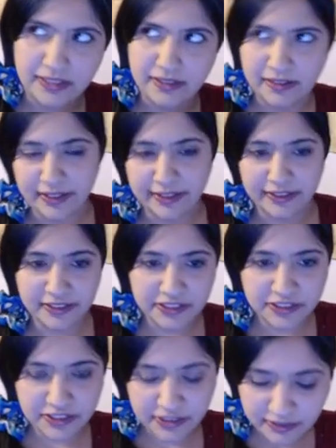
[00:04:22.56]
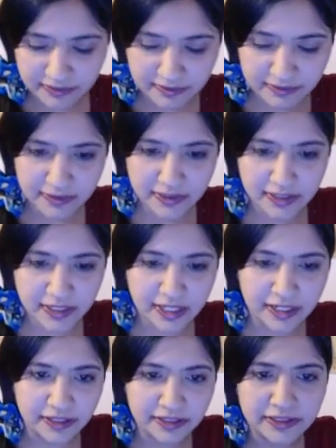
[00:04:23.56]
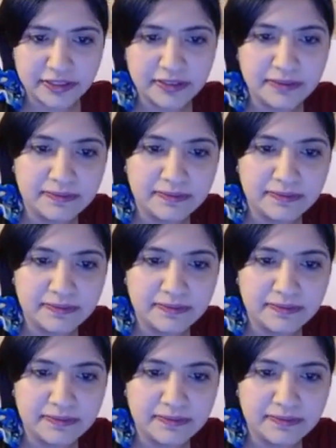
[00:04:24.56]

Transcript: English character.